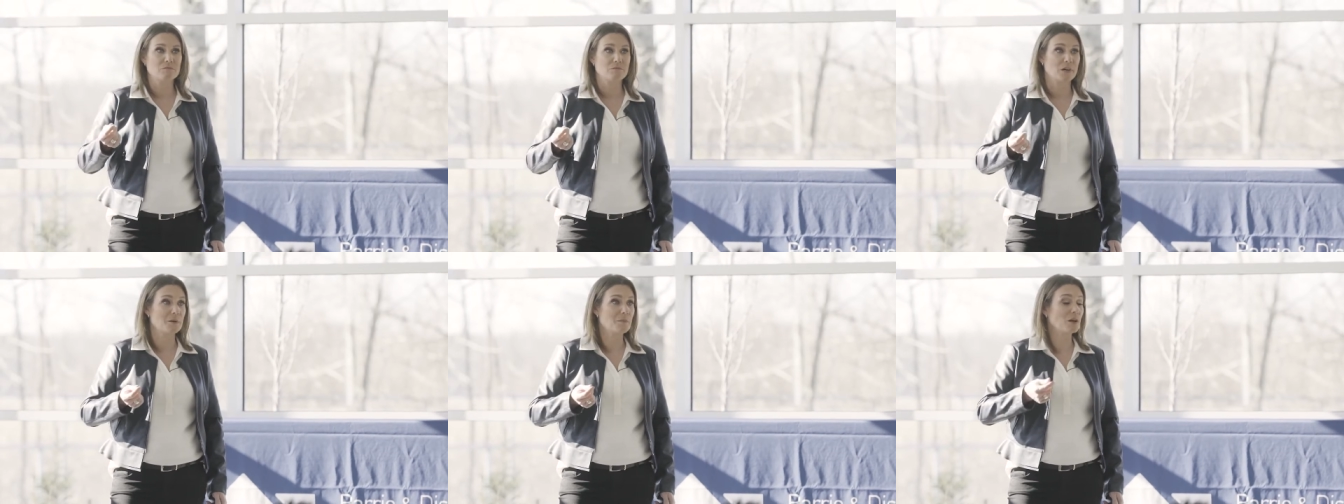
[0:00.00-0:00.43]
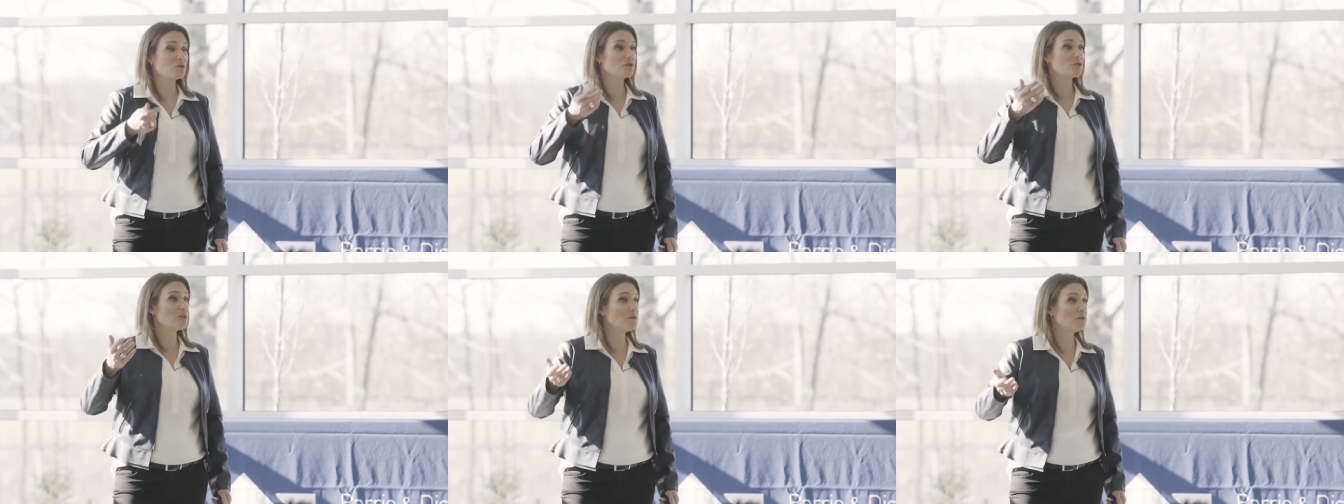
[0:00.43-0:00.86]
what about
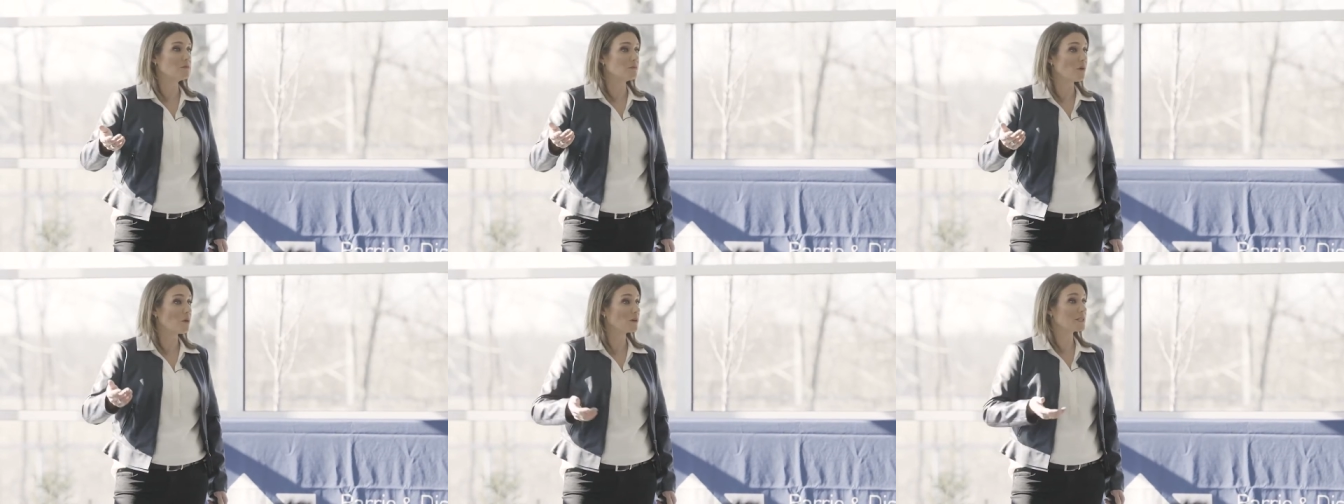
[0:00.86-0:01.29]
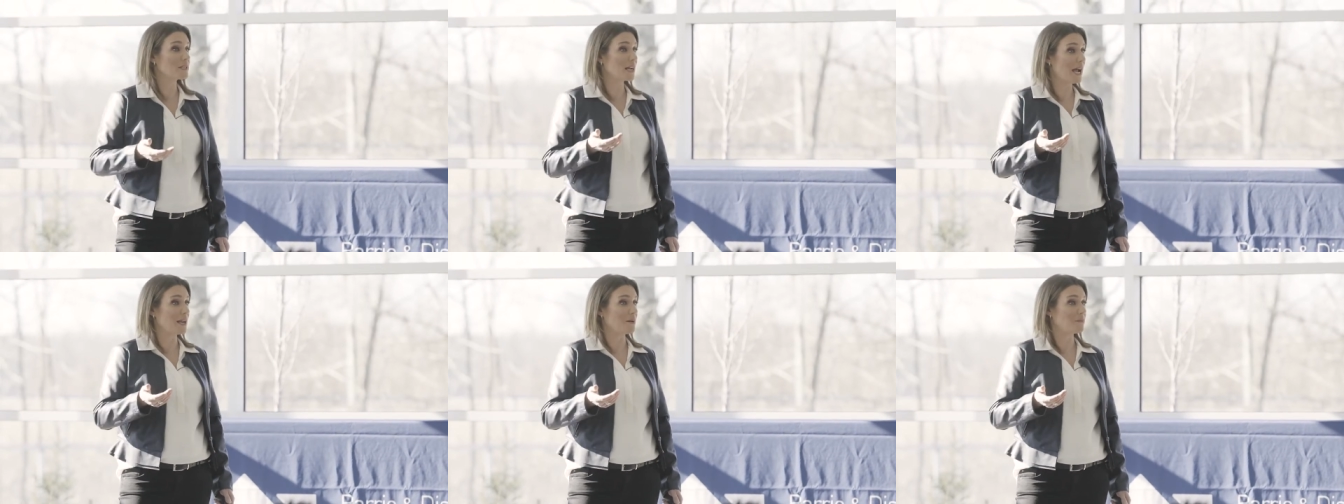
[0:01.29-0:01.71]
Zoom or
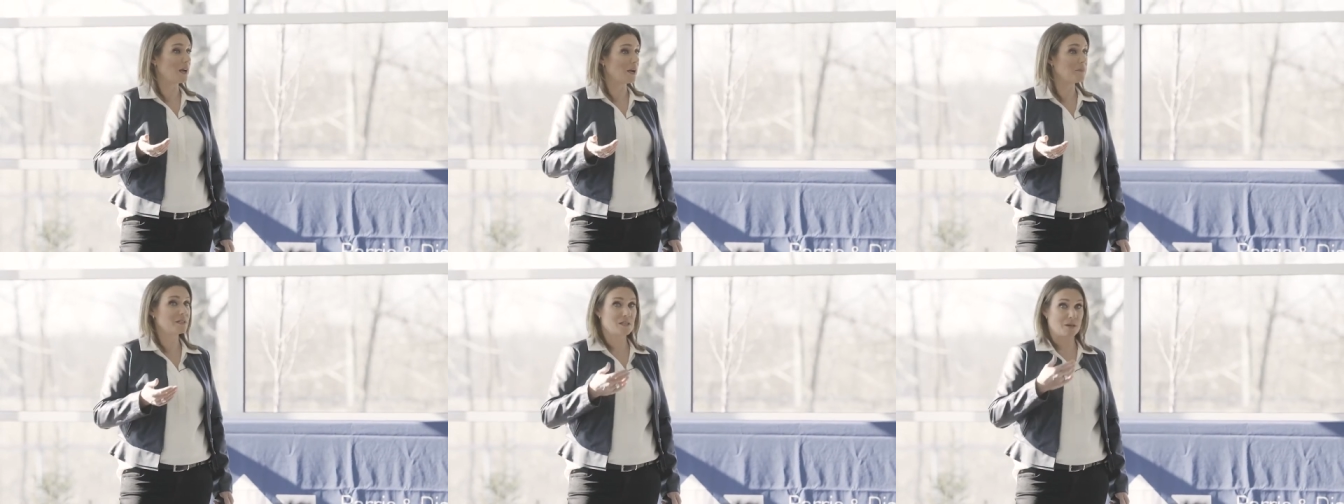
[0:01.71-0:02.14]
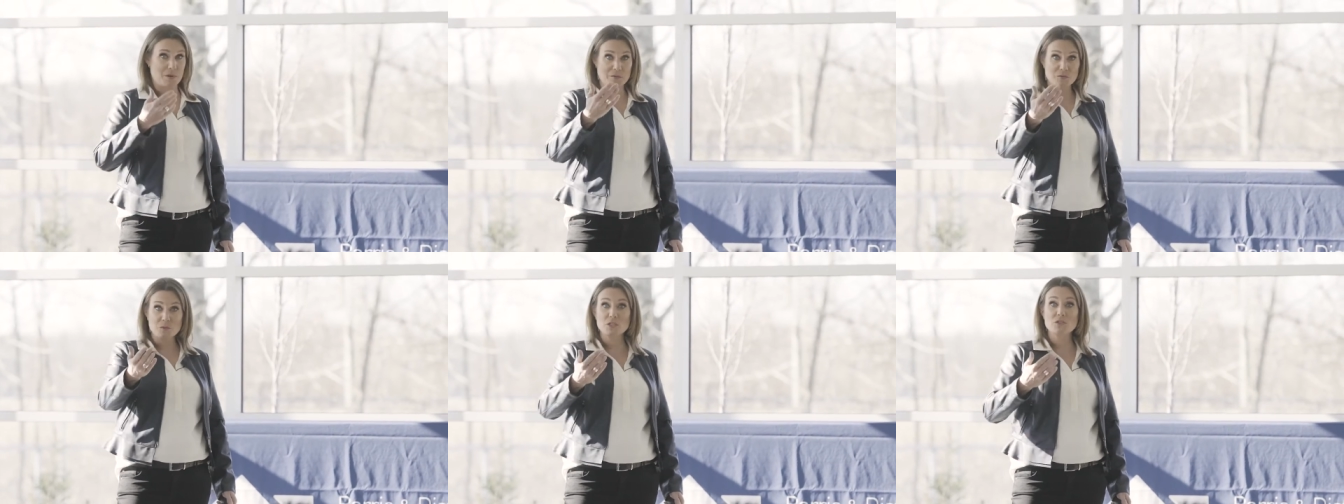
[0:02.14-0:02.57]
Skype? I mean,
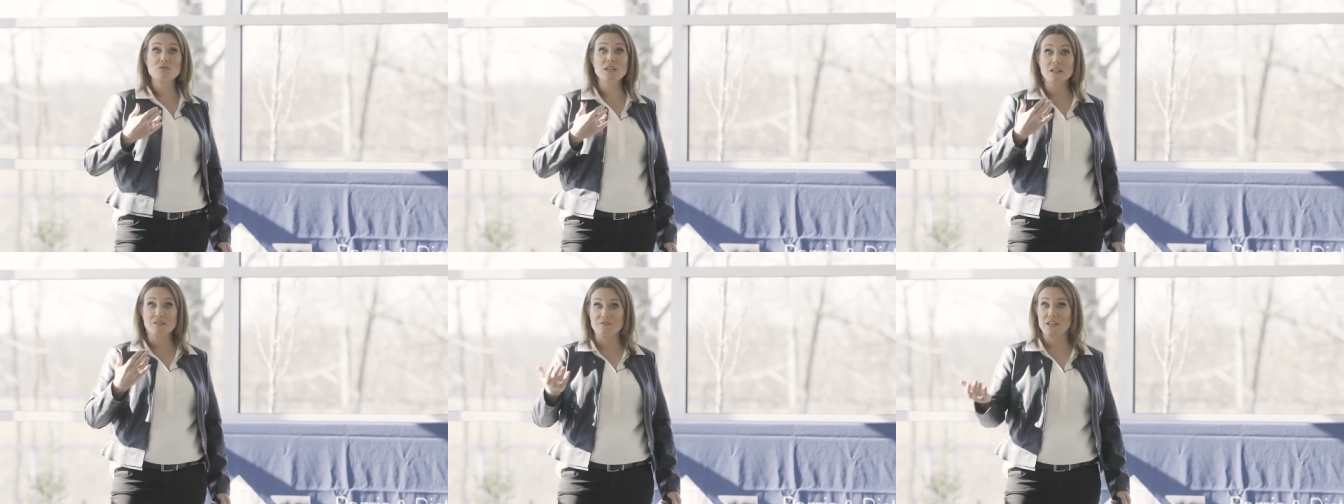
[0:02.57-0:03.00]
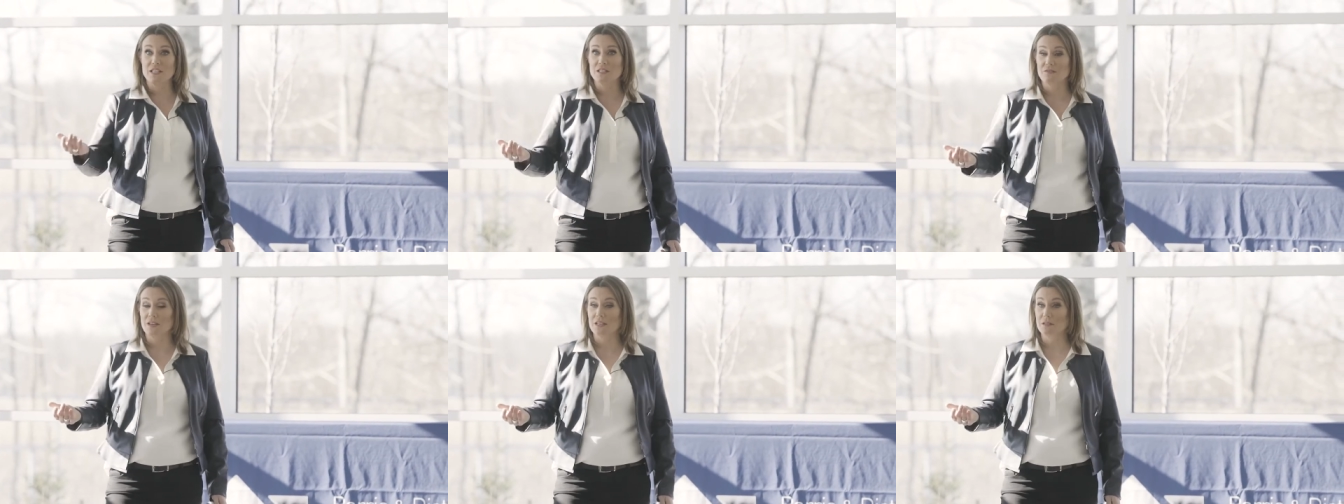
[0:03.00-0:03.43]
sometimes we do need a
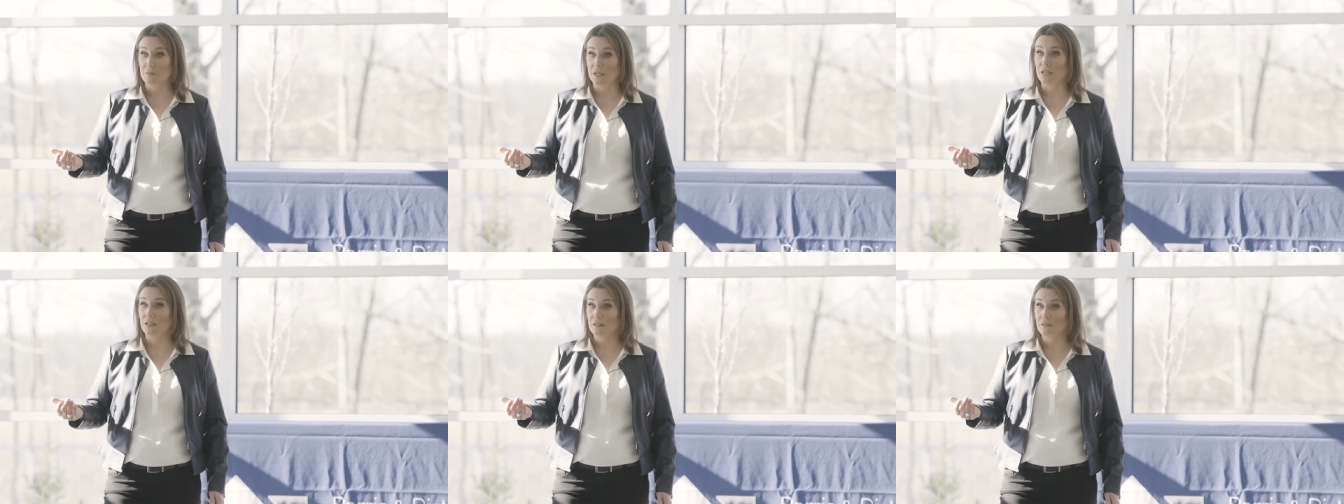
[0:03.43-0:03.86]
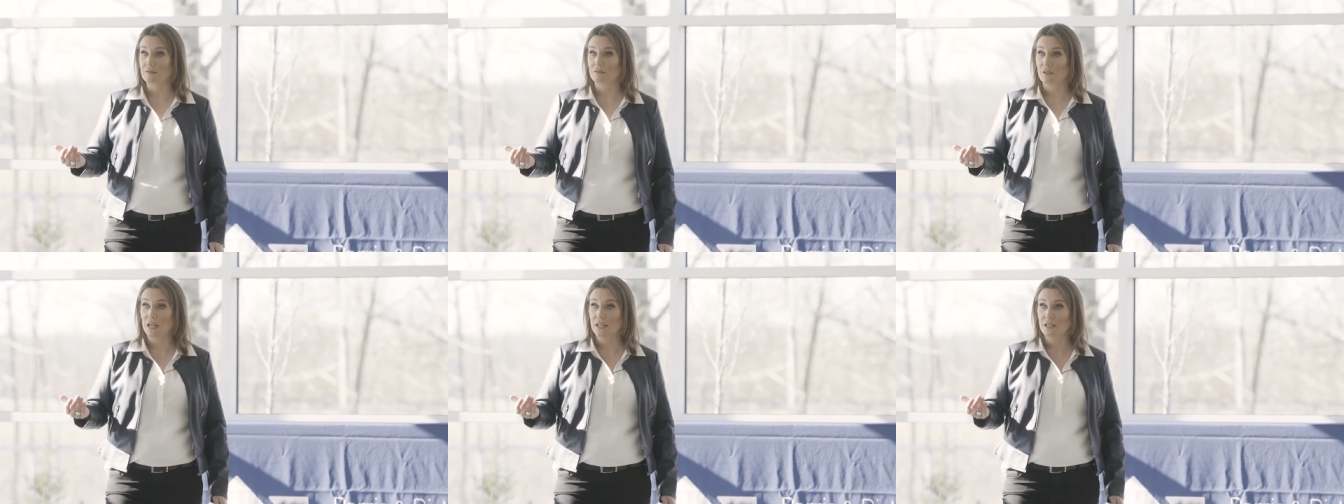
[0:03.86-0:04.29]
face-to-face meeting,
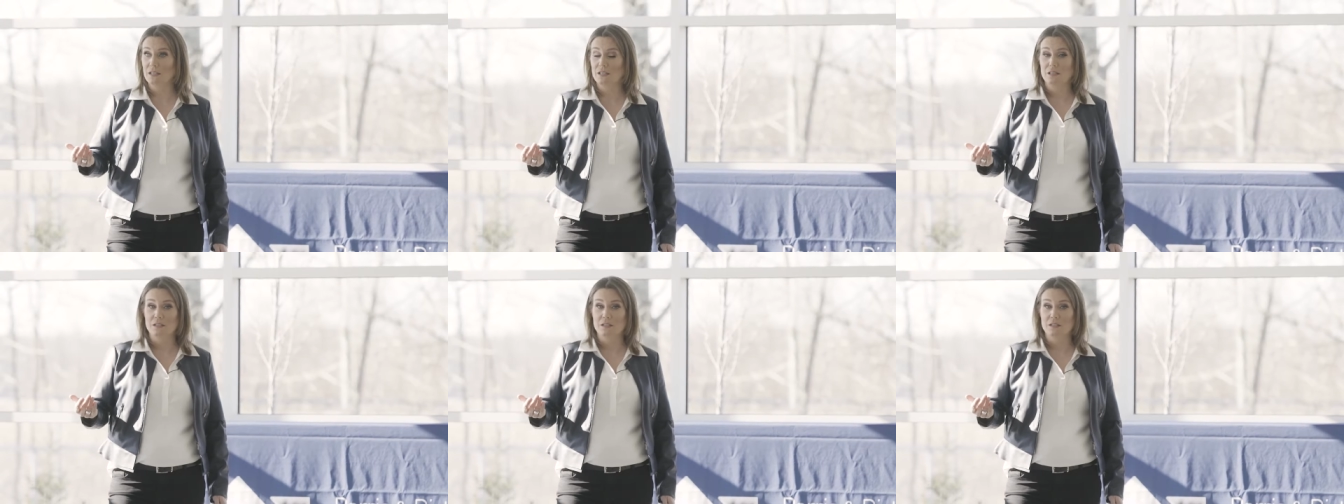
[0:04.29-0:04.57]
right?